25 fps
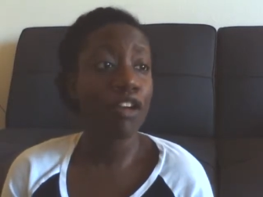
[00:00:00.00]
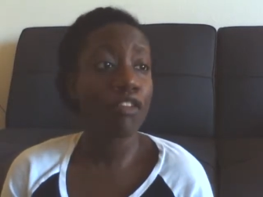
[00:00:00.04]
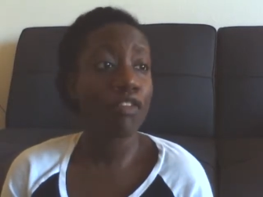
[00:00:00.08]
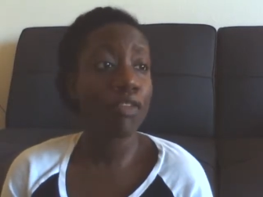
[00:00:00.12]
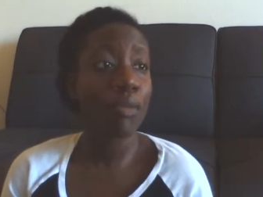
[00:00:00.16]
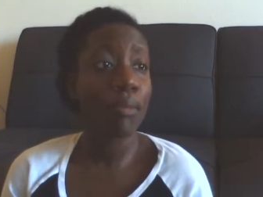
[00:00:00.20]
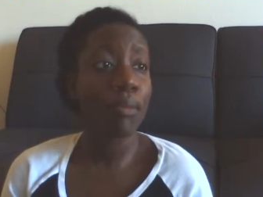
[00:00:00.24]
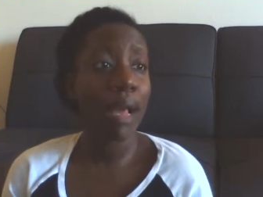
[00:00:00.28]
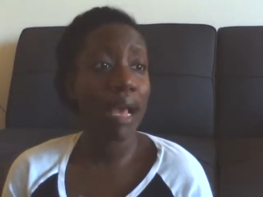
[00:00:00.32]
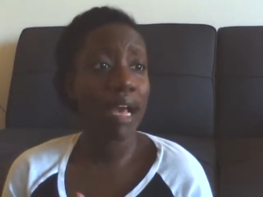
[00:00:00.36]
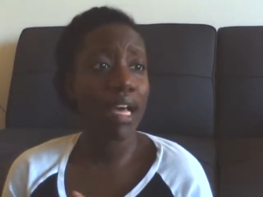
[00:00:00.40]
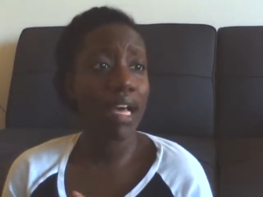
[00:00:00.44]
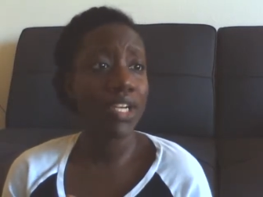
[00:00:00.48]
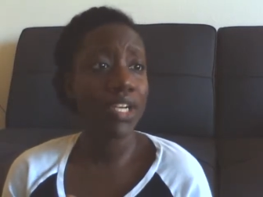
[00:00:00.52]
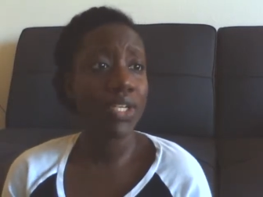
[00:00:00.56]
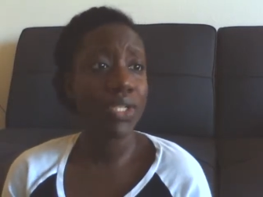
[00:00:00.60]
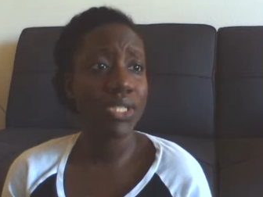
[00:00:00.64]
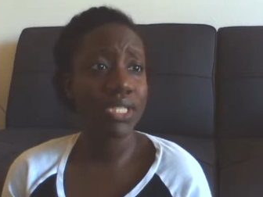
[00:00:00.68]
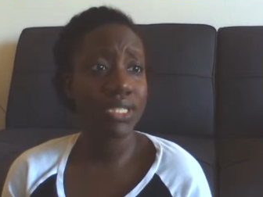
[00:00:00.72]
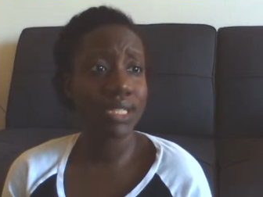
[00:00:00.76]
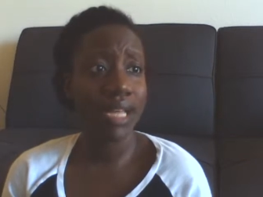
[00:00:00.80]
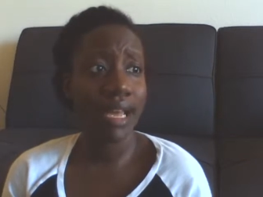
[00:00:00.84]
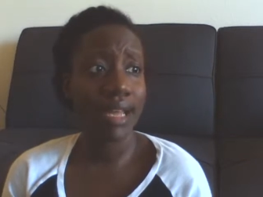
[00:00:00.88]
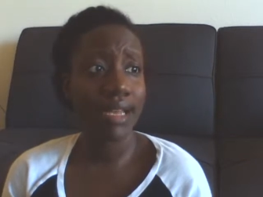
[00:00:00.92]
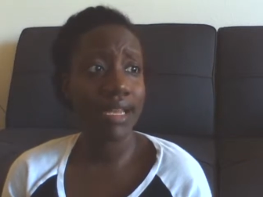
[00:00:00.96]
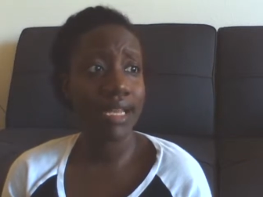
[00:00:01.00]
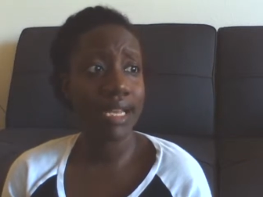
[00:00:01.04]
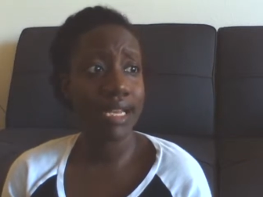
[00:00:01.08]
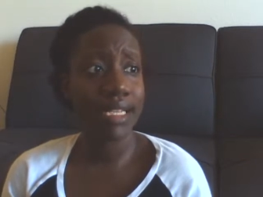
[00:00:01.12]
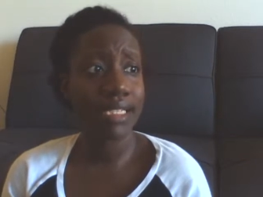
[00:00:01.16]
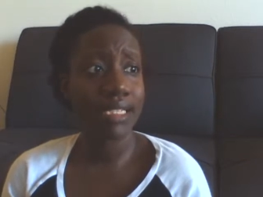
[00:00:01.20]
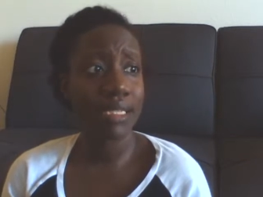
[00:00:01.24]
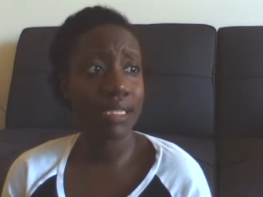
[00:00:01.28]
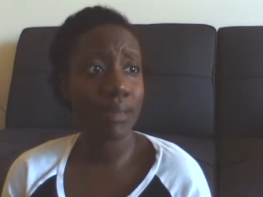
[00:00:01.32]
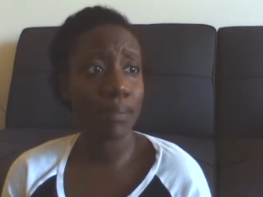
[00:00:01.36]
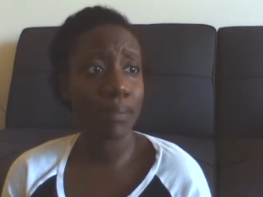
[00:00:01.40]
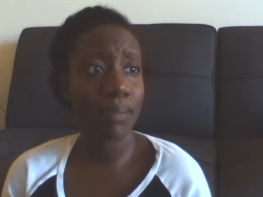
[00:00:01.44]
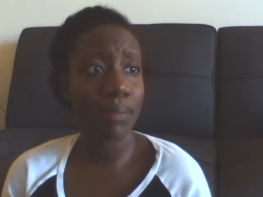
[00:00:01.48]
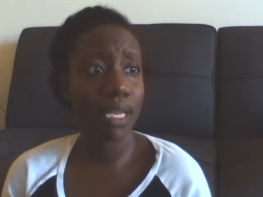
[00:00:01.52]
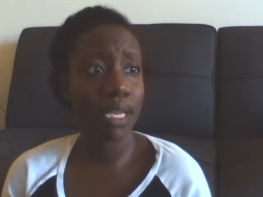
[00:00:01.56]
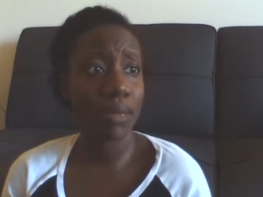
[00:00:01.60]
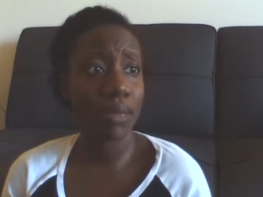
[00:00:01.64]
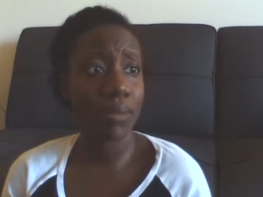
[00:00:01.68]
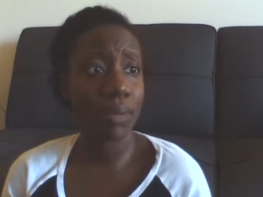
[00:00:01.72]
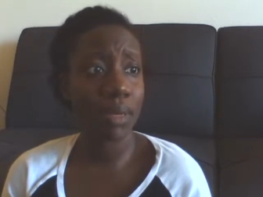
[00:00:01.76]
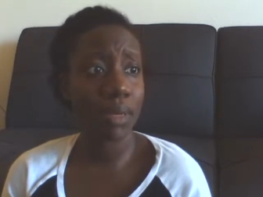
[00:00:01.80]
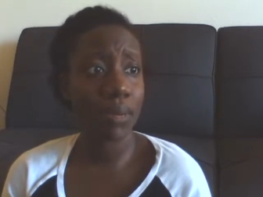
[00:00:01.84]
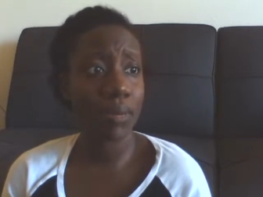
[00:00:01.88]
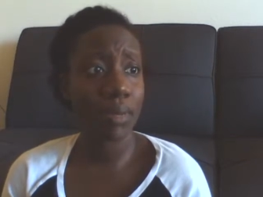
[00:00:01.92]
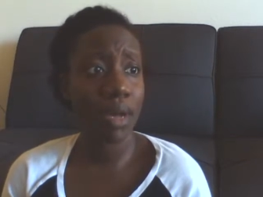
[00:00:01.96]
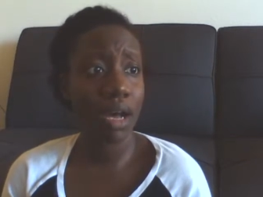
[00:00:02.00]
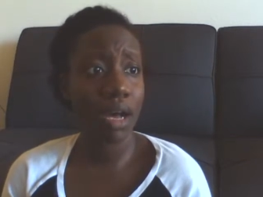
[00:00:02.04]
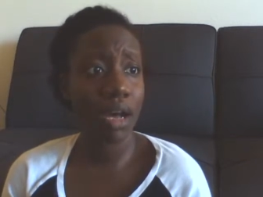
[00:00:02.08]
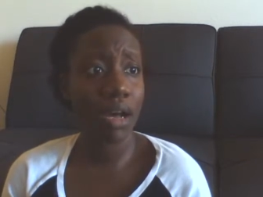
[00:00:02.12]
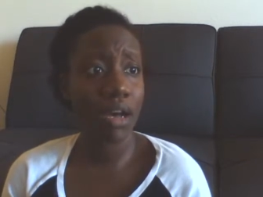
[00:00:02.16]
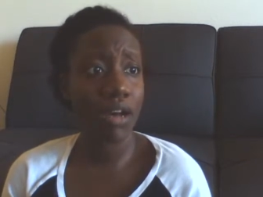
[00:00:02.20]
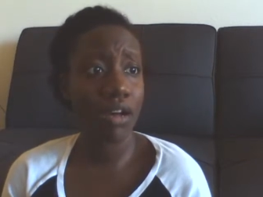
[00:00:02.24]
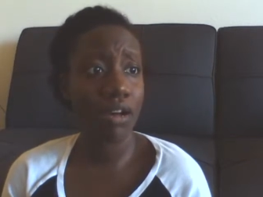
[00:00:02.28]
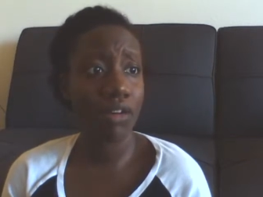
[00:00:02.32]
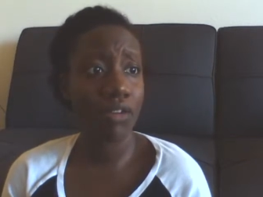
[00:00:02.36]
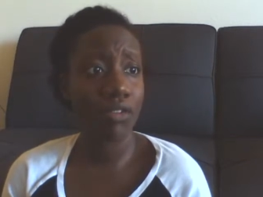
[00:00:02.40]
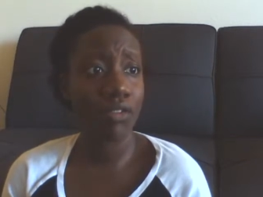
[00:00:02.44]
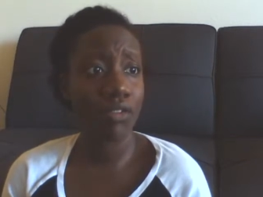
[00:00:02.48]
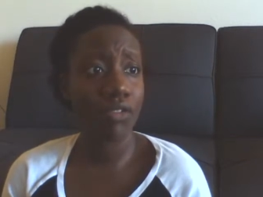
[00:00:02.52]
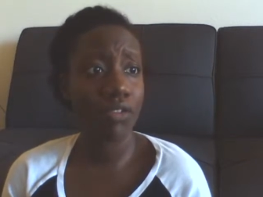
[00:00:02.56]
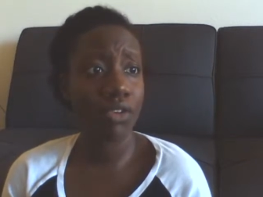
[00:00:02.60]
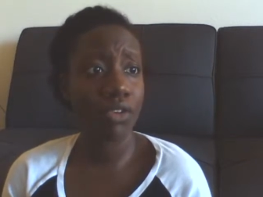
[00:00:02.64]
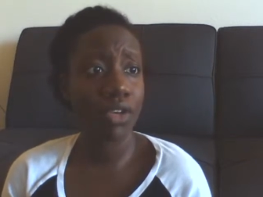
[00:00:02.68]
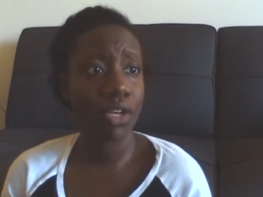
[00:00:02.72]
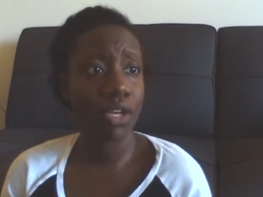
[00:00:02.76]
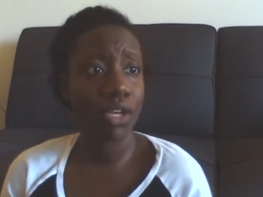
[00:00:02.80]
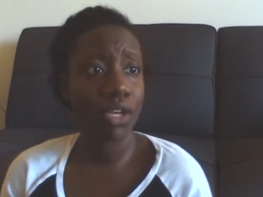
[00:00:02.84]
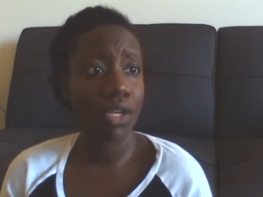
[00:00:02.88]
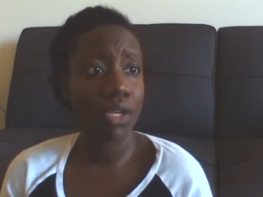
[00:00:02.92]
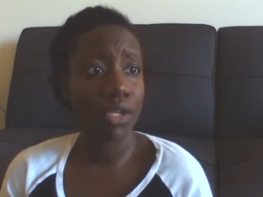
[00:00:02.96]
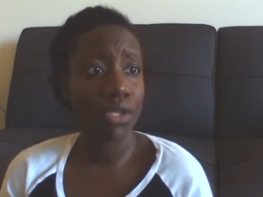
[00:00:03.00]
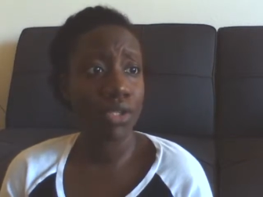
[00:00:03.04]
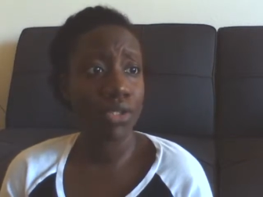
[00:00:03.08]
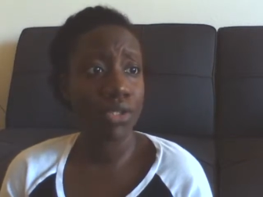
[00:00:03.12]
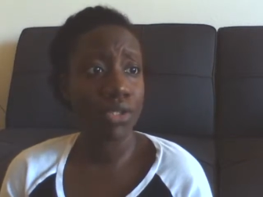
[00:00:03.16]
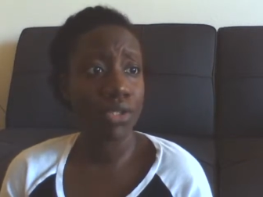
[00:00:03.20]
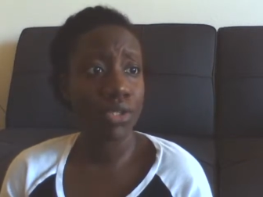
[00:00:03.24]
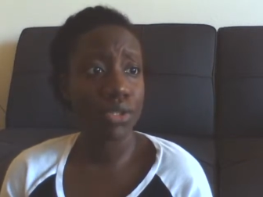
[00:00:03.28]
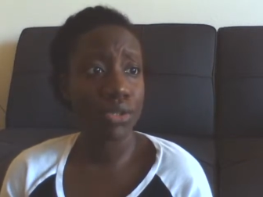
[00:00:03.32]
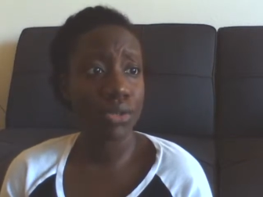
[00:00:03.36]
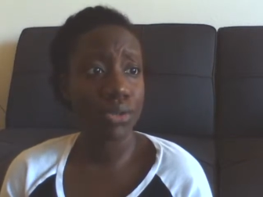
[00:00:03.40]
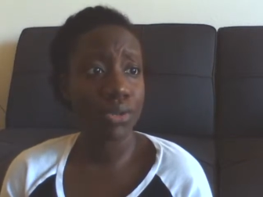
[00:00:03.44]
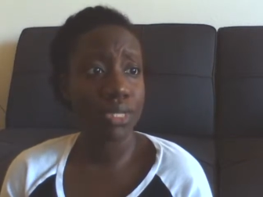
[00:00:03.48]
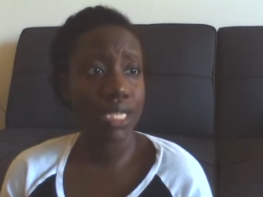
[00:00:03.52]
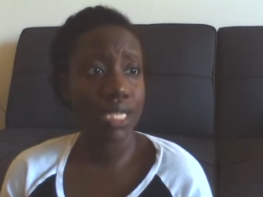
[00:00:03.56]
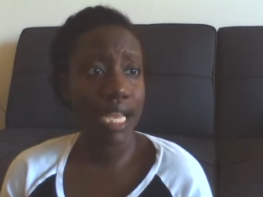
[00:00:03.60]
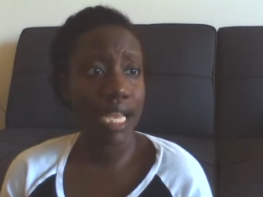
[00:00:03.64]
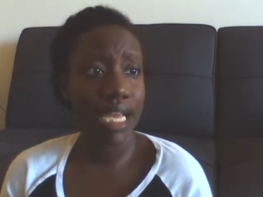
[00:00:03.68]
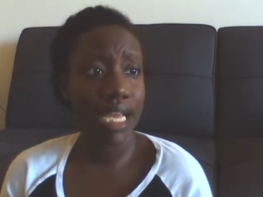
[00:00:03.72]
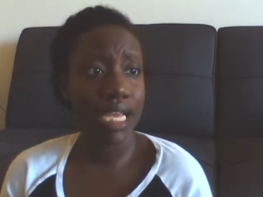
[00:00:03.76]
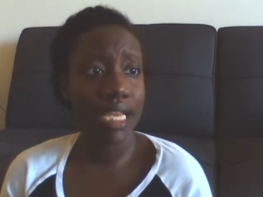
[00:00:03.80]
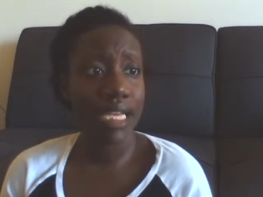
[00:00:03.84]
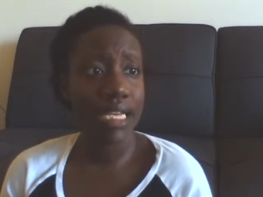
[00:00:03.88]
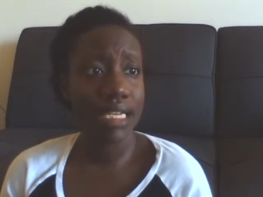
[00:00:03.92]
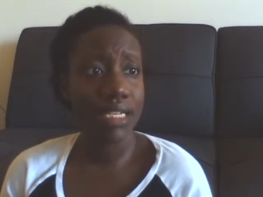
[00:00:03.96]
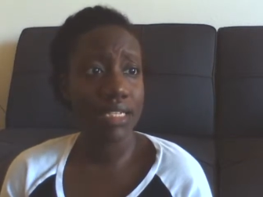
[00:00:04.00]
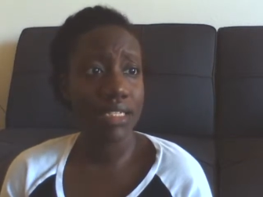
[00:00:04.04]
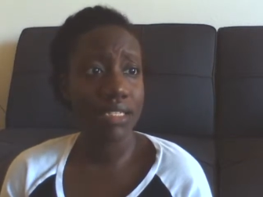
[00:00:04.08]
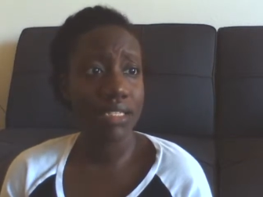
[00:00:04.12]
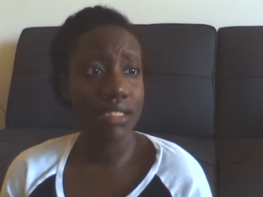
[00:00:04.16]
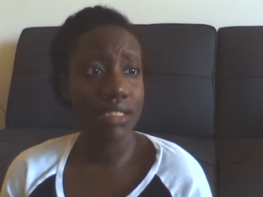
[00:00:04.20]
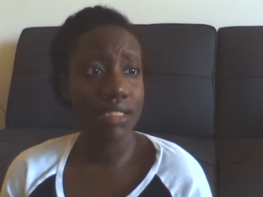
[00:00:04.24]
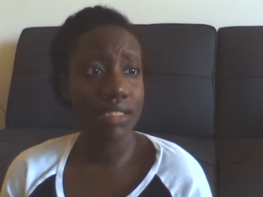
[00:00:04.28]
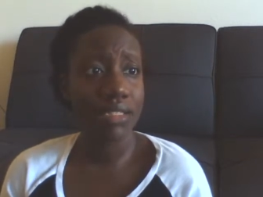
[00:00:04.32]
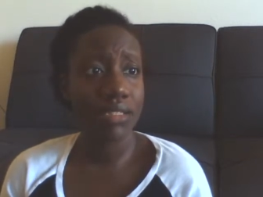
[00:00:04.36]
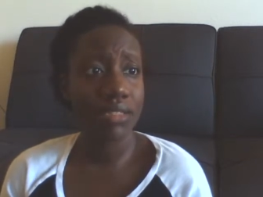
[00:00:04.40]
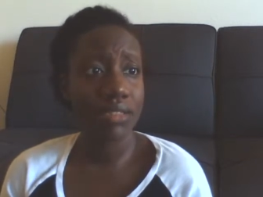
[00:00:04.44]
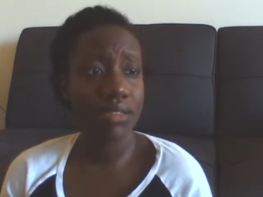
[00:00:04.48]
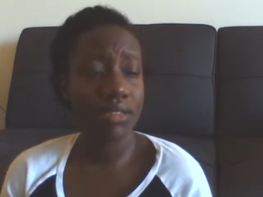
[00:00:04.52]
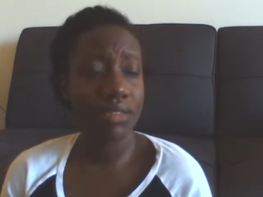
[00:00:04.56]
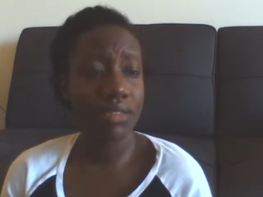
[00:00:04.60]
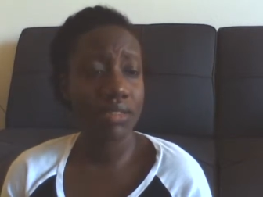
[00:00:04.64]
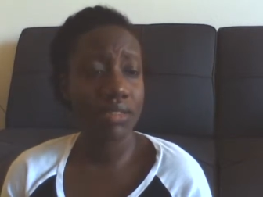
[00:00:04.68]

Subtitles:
From my understanding, it's a minimum of 2 days.